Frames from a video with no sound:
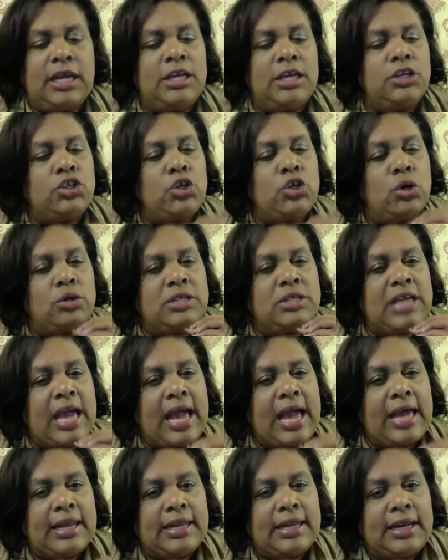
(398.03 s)
in
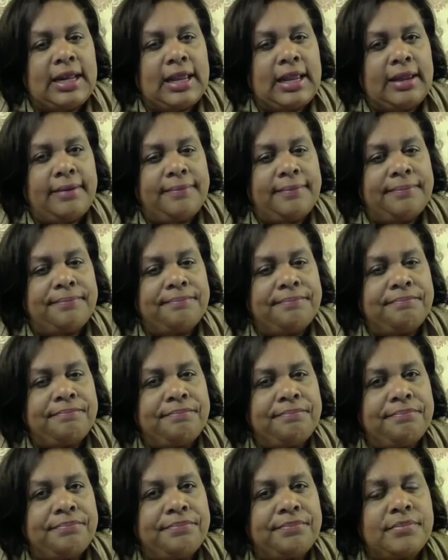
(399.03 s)
totality,
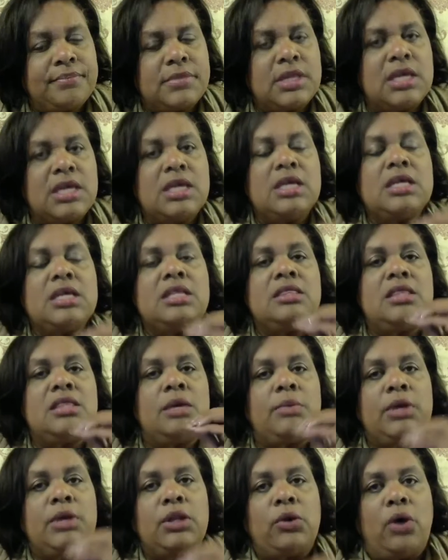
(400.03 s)

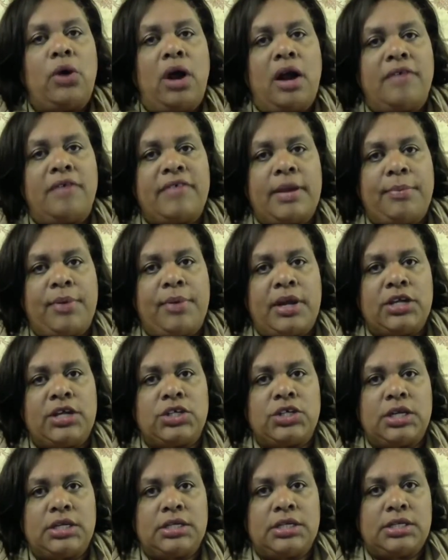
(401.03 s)
then we lower our
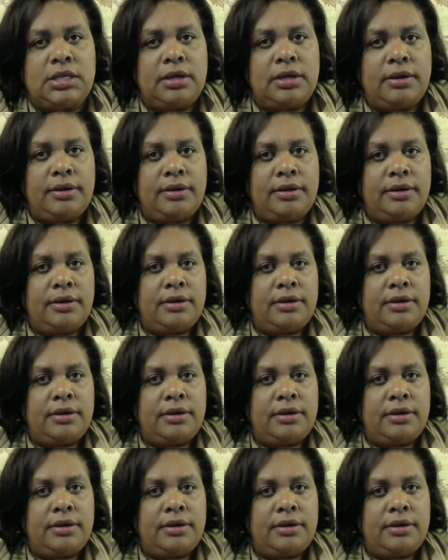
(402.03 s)
vibrations.